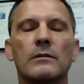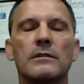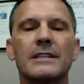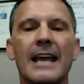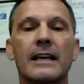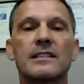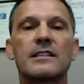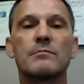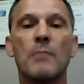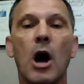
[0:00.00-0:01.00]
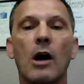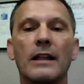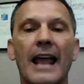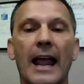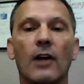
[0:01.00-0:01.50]
take a
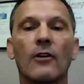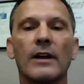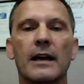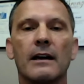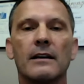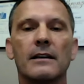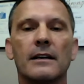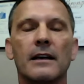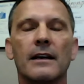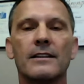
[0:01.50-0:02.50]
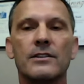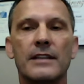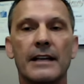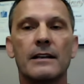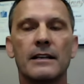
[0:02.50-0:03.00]
small area
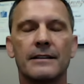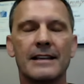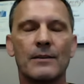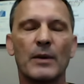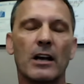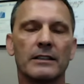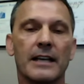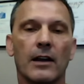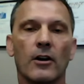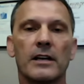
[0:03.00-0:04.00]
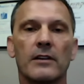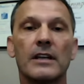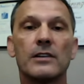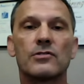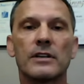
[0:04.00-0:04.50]
that we call it the area of
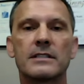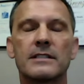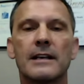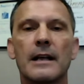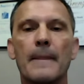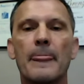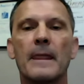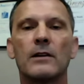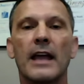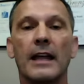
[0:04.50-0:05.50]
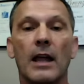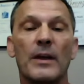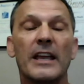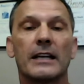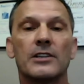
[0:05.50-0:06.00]
interest, and
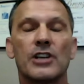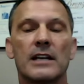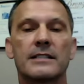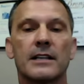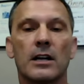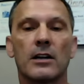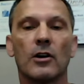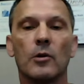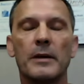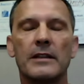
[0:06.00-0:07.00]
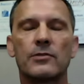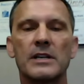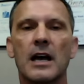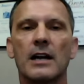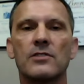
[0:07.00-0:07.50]
we can adjust it on our
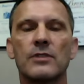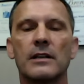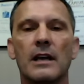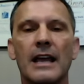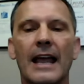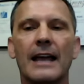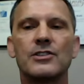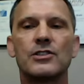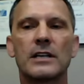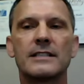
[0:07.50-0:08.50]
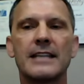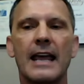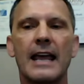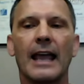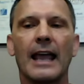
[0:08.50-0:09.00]
OP300 and just
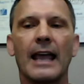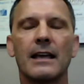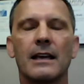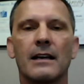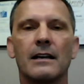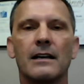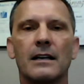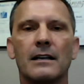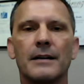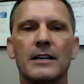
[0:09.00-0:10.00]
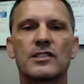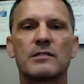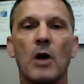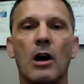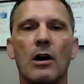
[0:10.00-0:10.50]
take a
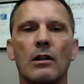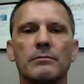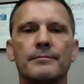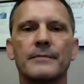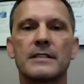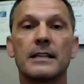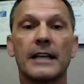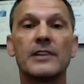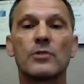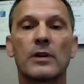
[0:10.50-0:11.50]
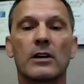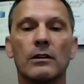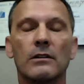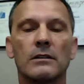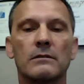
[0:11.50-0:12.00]
small
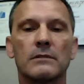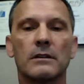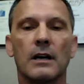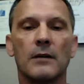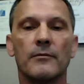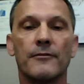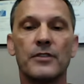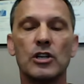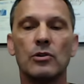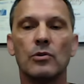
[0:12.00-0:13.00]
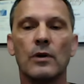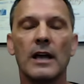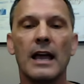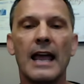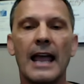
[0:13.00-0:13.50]
cylindrical view
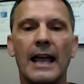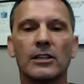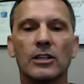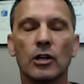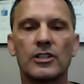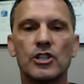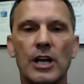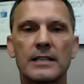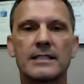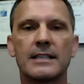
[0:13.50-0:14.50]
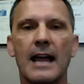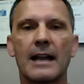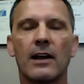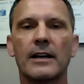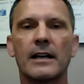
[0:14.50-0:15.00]
and look just in that
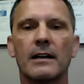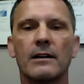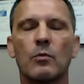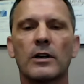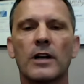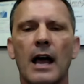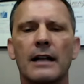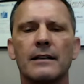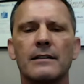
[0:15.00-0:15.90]
area. We're not